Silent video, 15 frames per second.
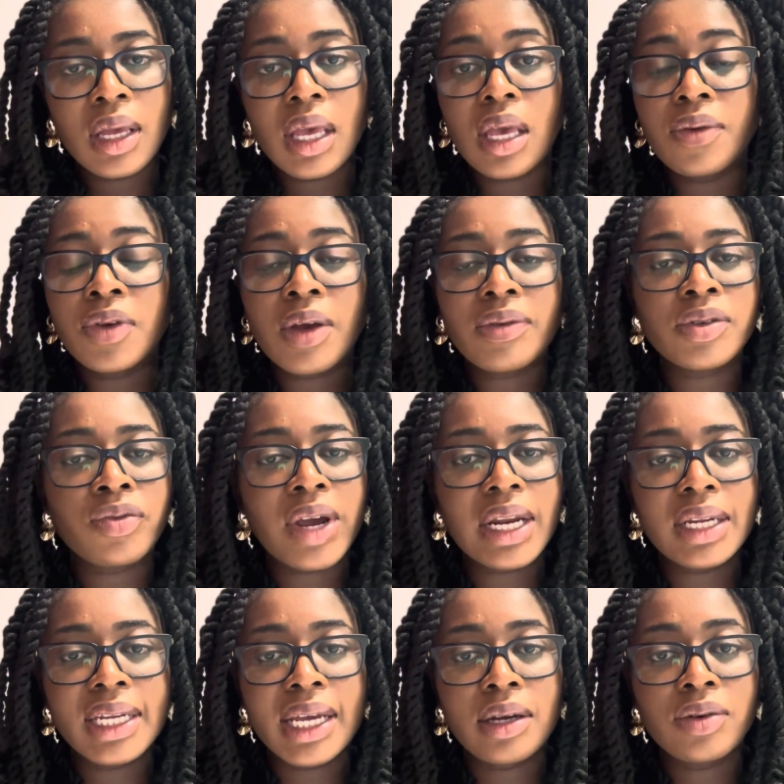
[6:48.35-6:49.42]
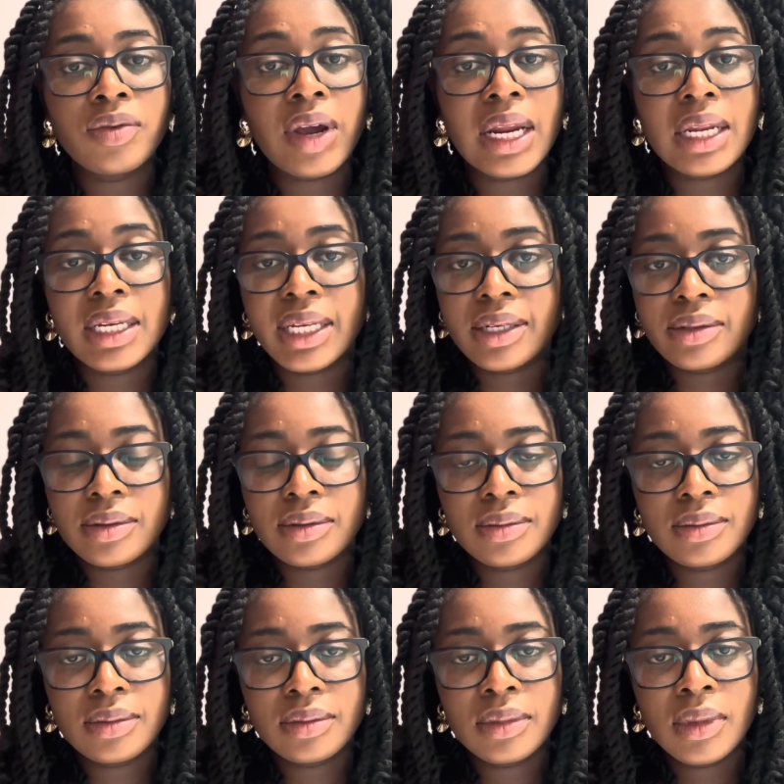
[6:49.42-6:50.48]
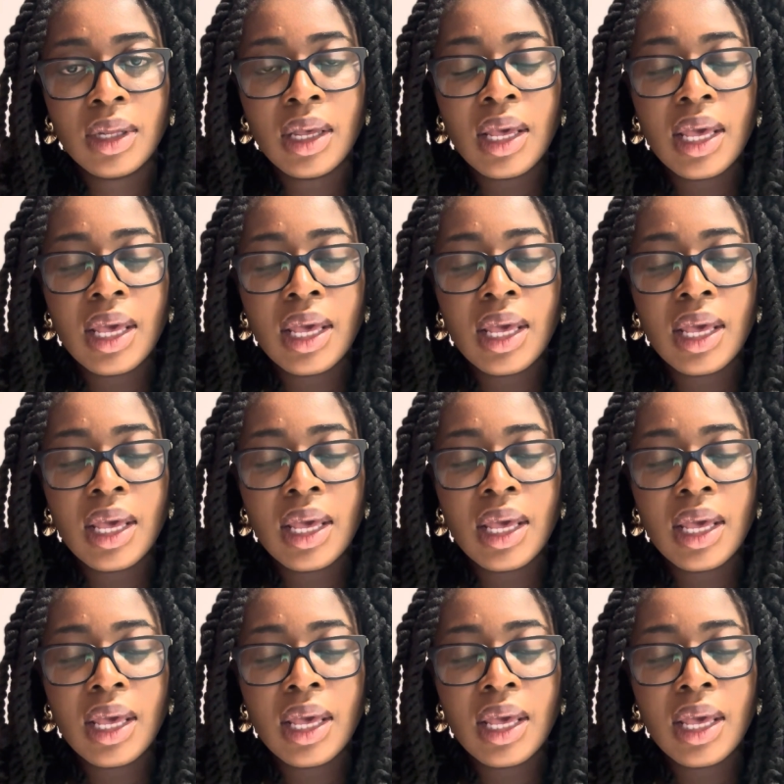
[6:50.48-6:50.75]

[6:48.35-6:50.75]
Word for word: If you have to write it down, write it down.